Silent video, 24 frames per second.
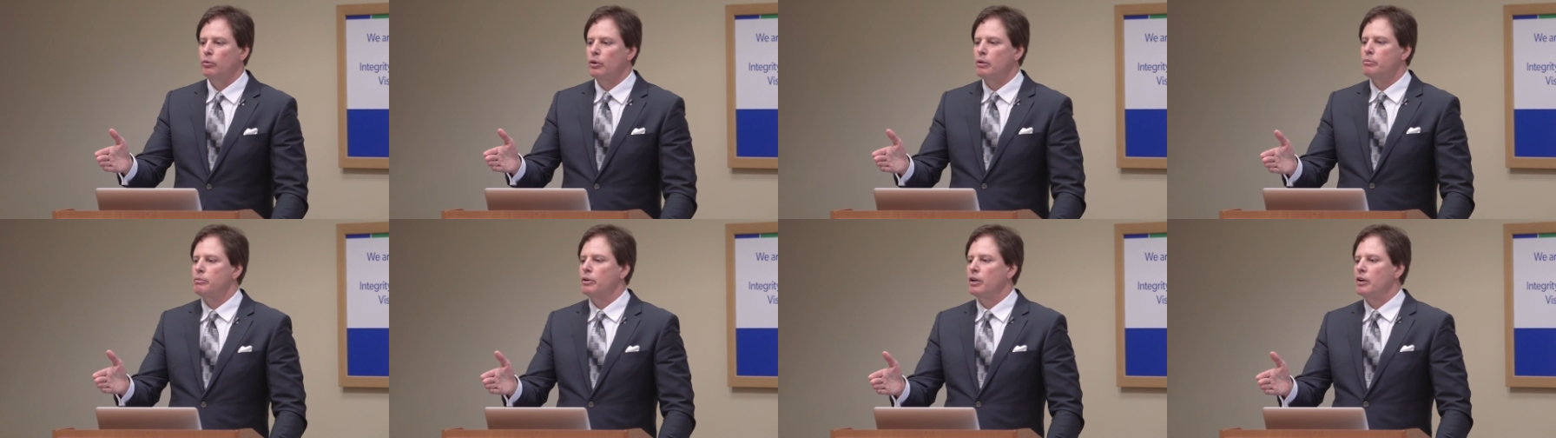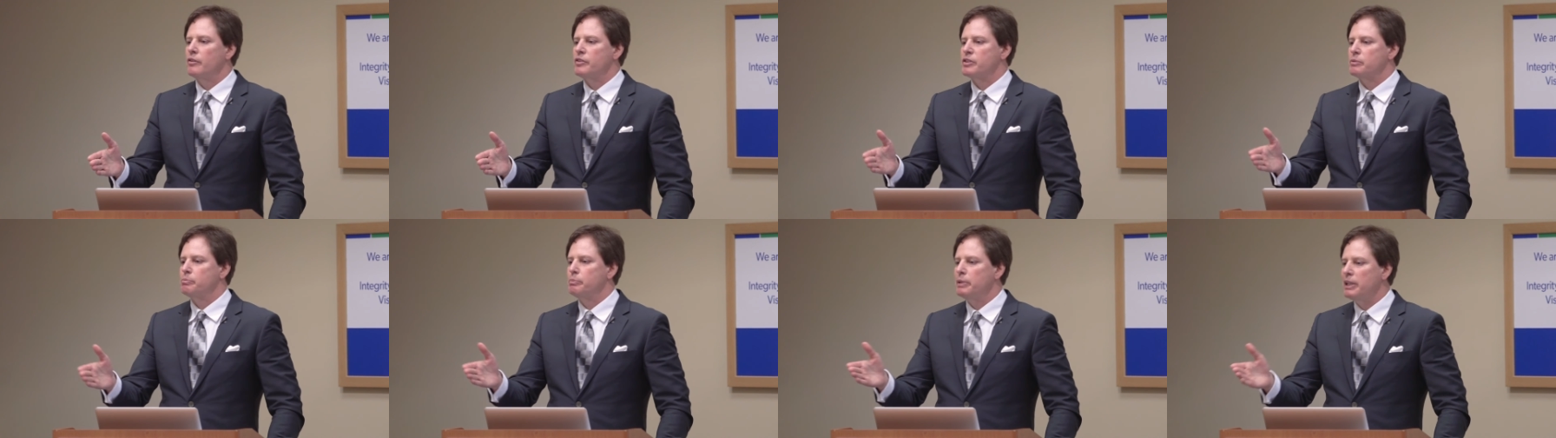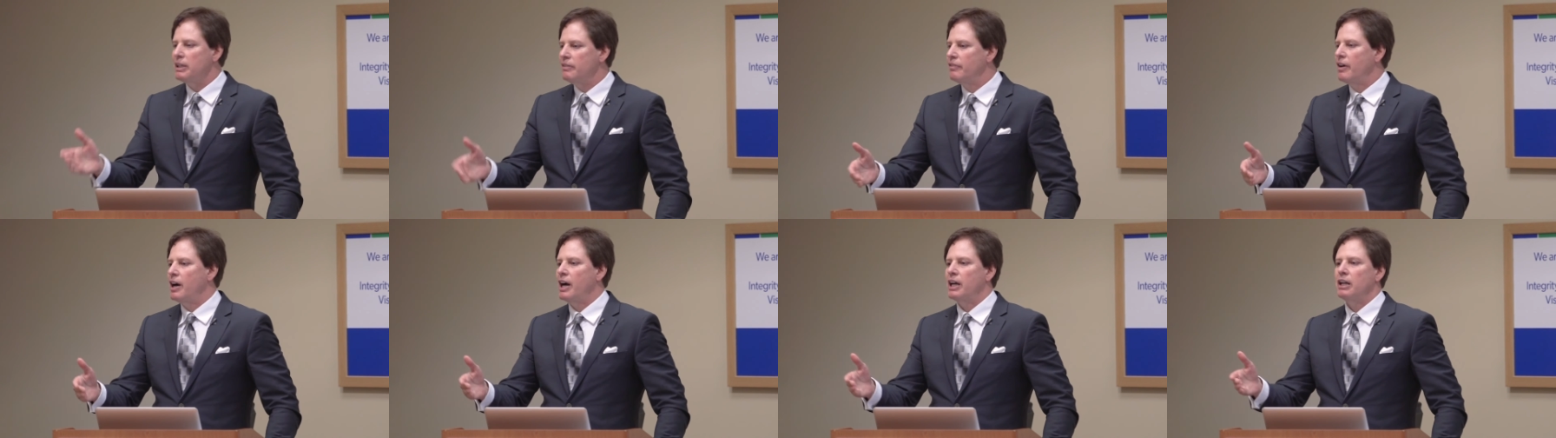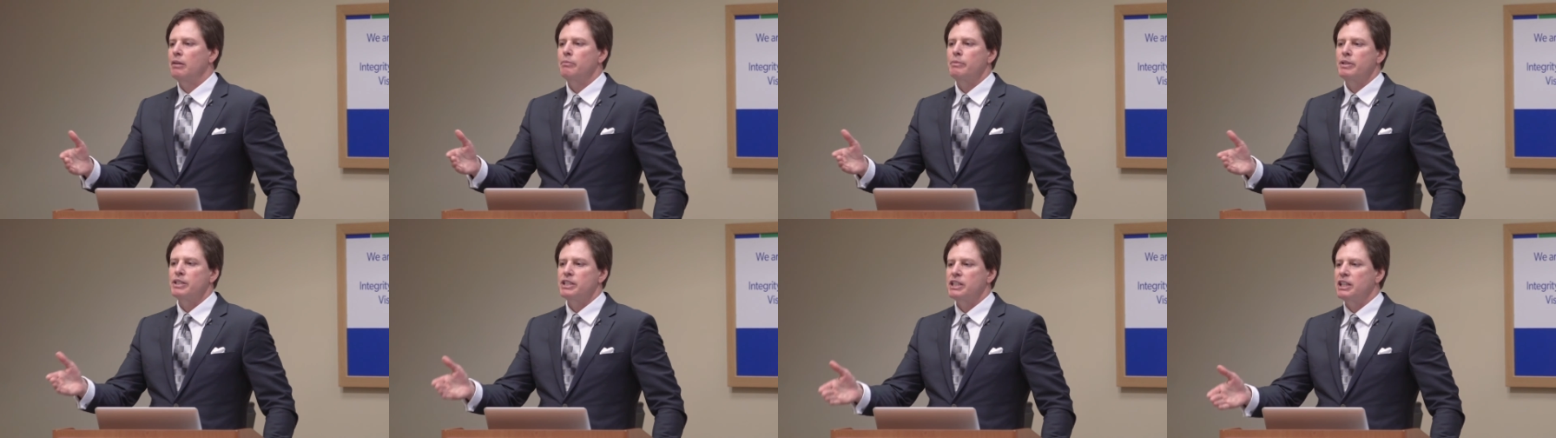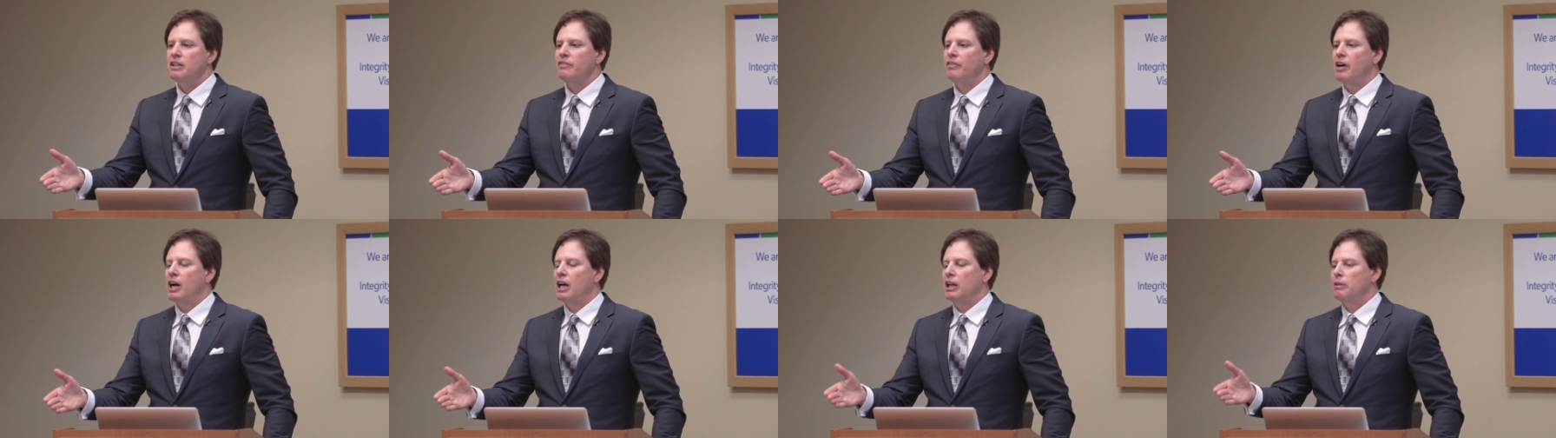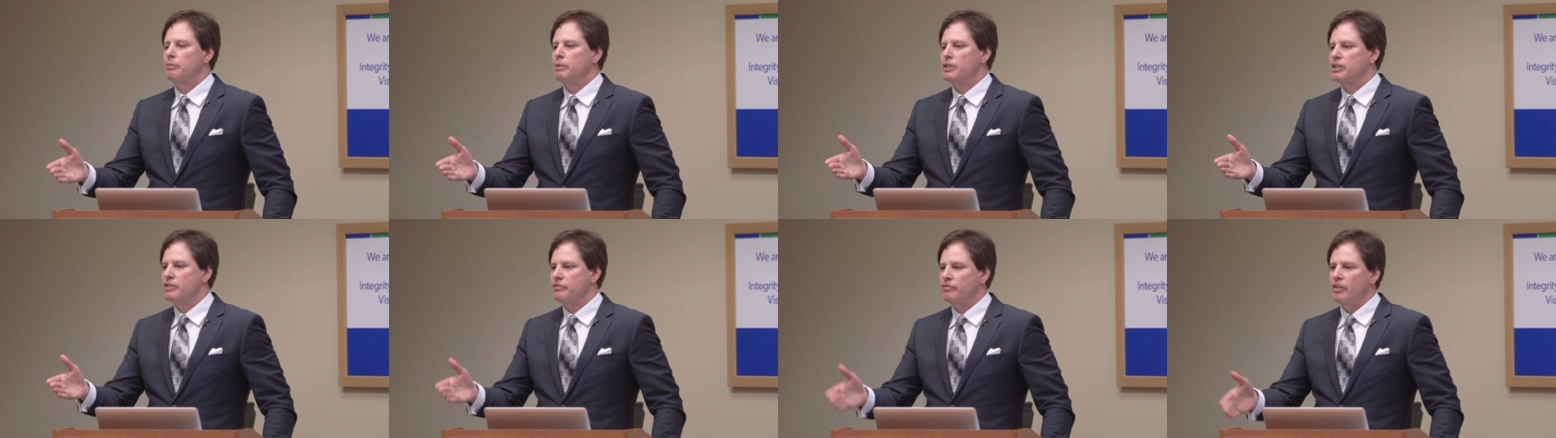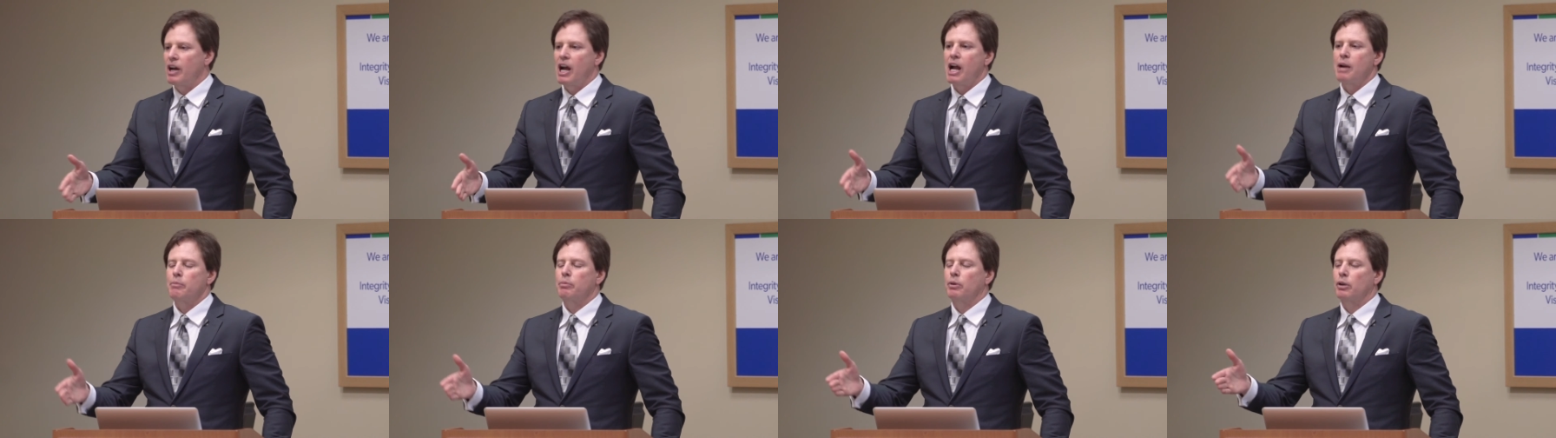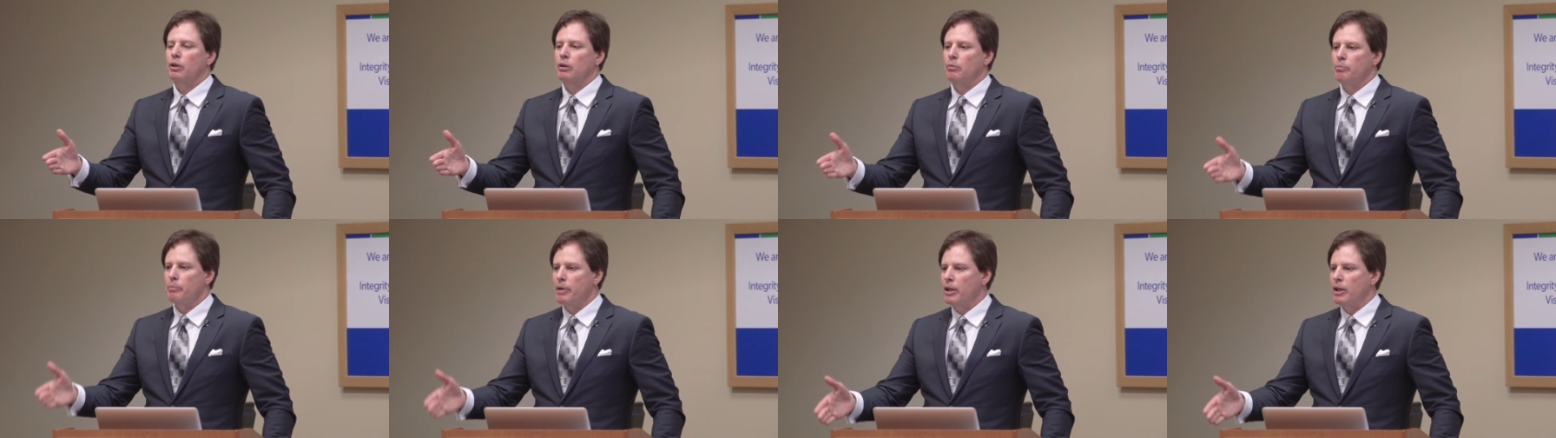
removes B vitamins, E vitamins, fiber,